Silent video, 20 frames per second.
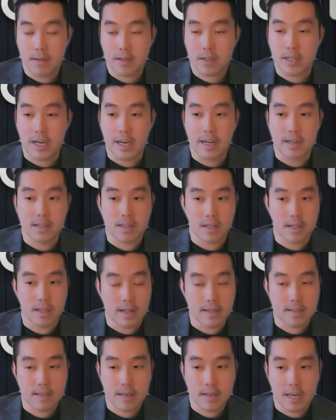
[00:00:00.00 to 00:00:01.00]
changed the
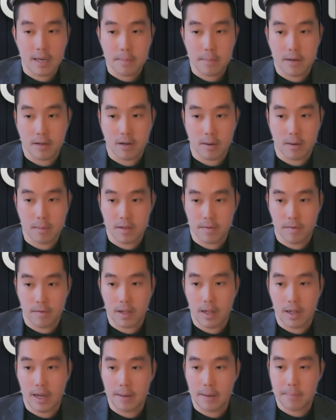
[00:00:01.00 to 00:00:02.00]
landscape in terms of
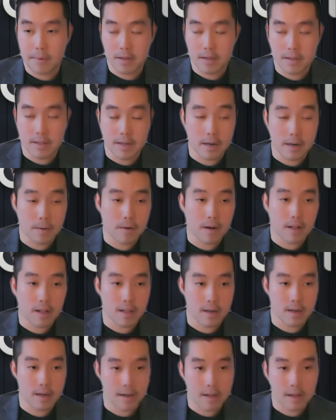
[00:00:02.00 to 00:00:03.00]
reliability and
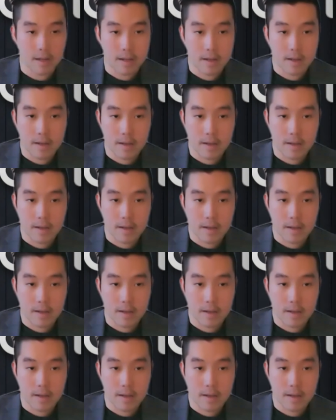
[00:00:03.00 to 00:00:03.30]
quality,